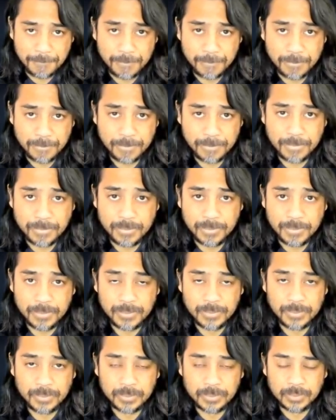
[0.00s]

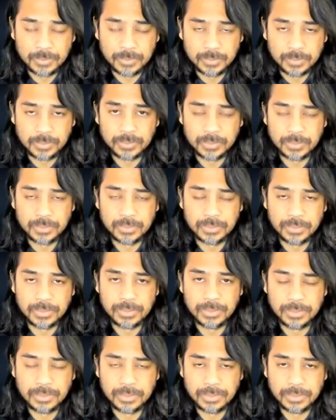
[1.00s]

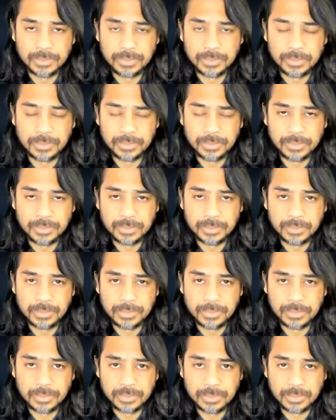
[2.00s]

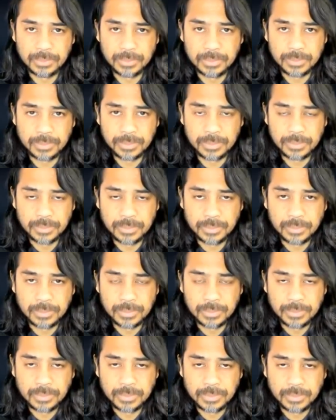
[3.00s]

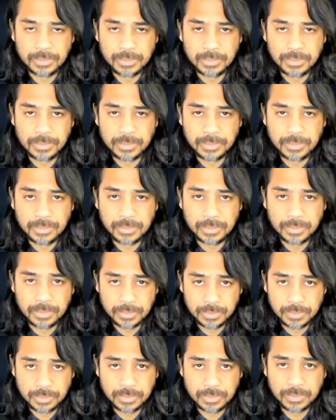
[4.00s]

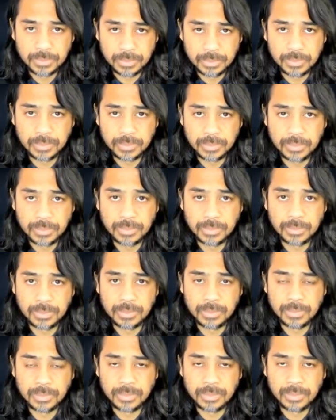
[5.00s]

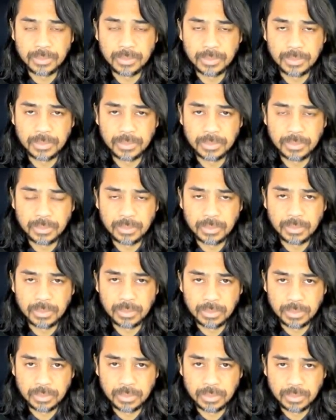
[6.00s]

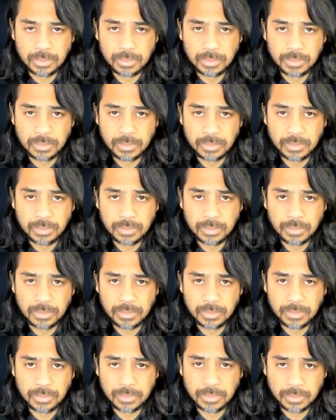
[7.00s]
No words are spoken by the person on screen.